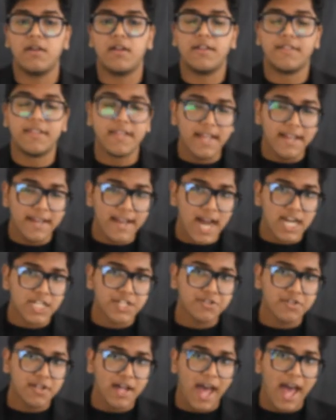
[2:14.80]
the
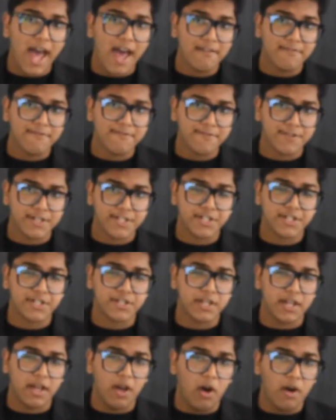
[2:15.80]
natural
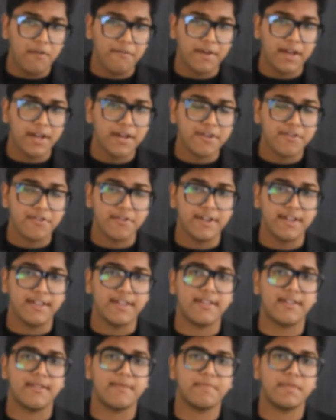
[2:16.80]
average of
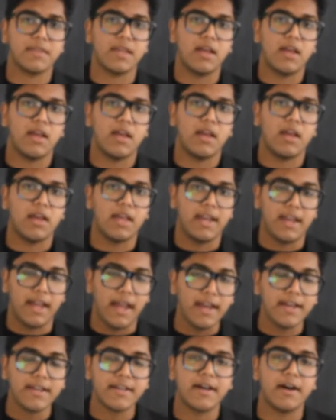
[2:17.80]
increase in
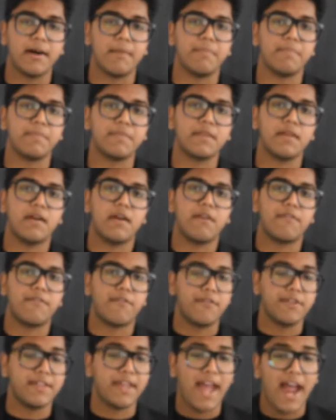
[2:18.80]
income
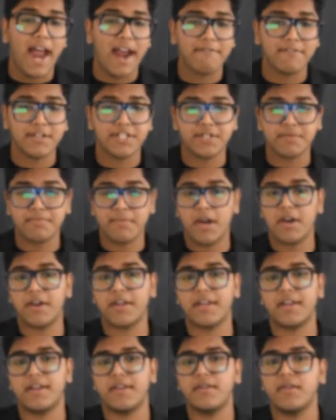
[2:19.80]
for the average
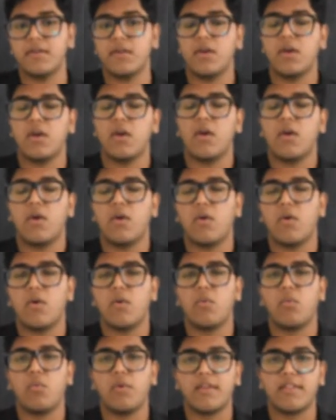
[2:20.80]
American
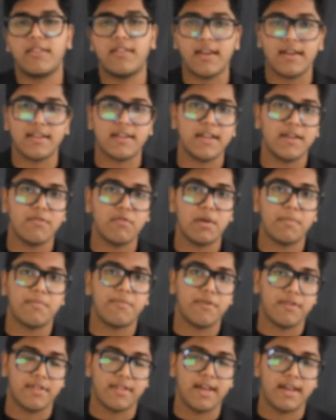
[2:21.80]
was
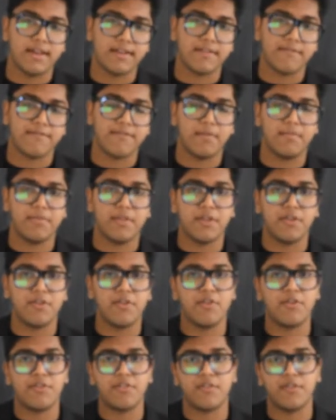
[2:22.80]
61% from the
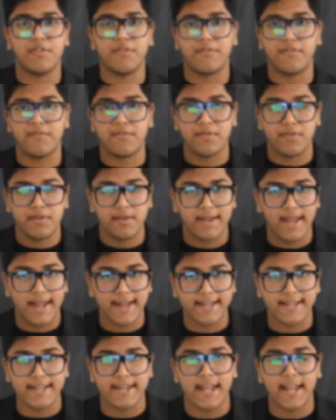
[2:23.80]
years of
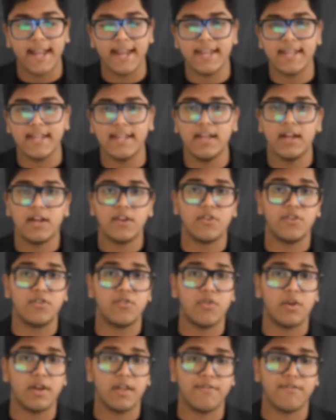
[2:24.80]
1980 to
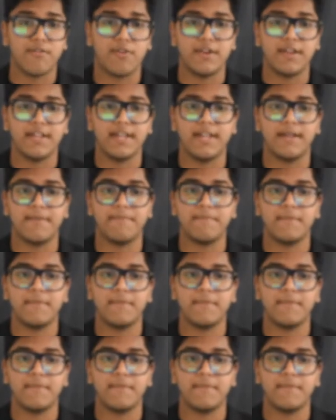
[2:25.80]
2014.